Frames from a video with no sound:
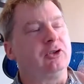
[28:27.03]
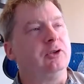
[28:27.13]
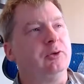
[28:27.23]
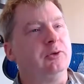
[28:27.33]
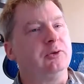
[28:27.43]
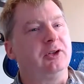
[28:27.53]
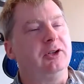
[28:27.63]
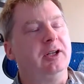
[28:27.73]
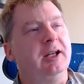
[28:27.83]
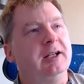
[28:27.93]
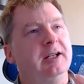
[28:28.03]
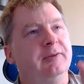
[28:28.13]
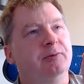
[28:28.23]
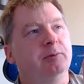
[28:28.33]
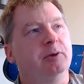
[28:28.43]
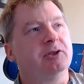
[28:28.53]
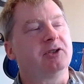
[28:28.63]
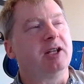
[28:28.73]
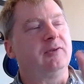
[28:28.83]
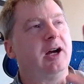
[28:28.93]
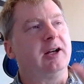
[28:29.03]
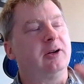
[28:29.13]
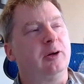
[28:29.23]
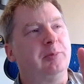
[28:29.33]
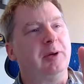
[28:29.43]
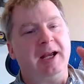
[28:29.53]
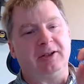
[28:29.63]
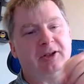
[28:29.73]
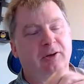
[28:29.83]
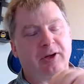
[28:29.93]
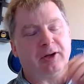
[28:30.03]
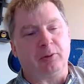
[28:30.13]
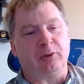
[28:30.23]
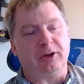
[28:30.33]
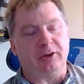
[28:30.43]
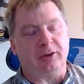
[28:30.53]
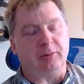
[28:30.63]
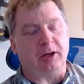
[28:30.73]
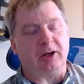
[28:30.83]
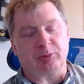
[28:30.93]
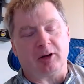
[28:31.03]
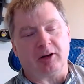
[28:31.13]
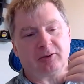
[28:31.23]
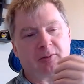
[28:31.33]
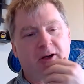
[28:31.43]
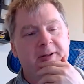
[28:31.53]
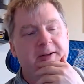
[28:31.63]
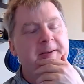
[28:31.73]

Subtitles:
used, and then once they've got it all baked, they throw it into the box product, right?